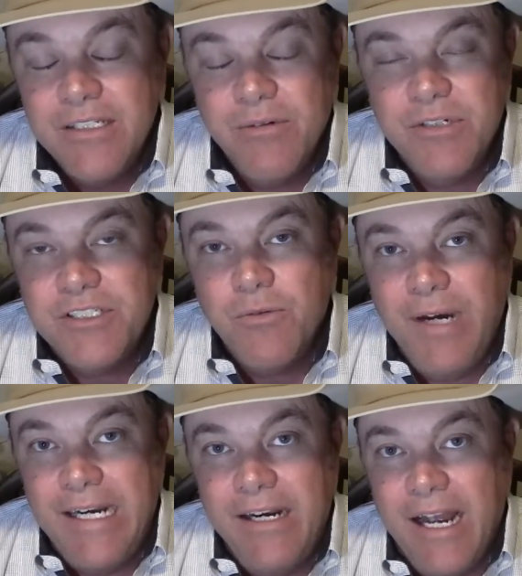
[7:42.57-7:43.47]
than what your
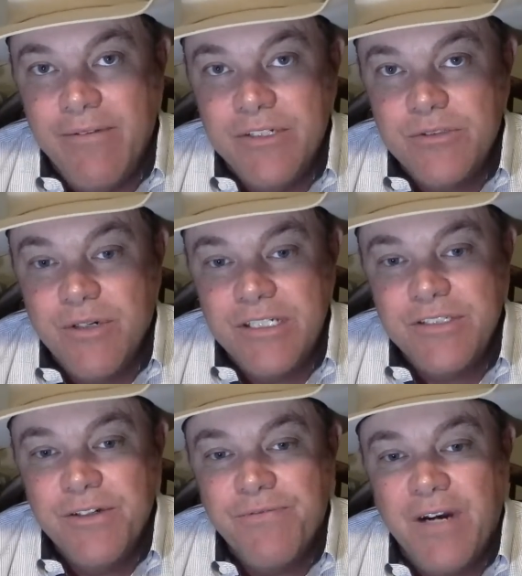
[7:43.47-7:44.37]
weighted average was
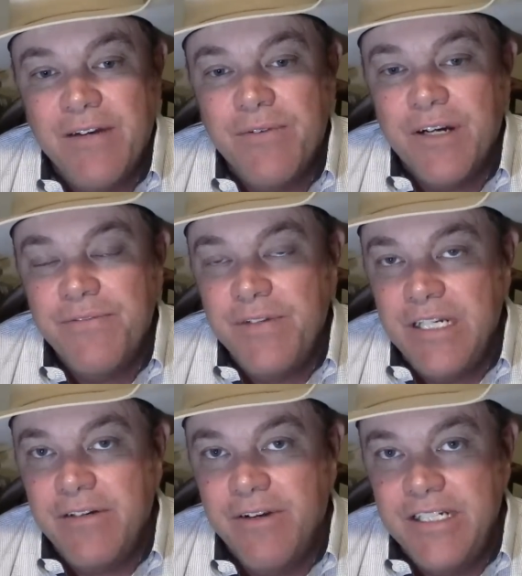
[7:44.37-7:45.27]
in your five area
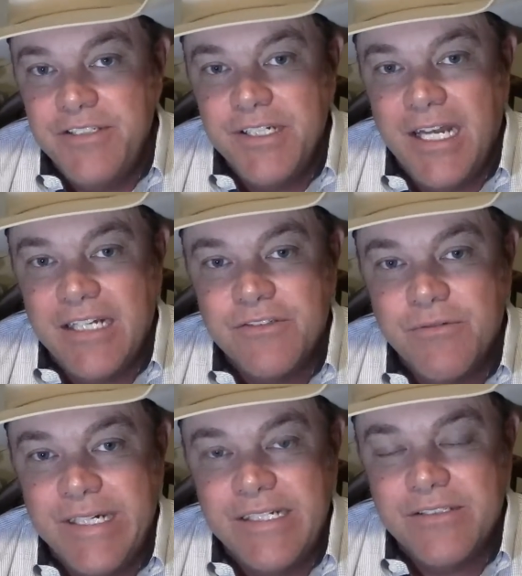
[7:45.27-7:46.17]
feeding region last
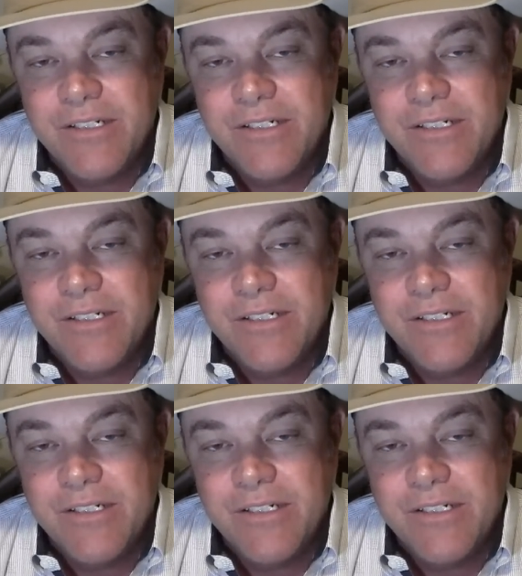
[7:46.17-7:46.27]
week.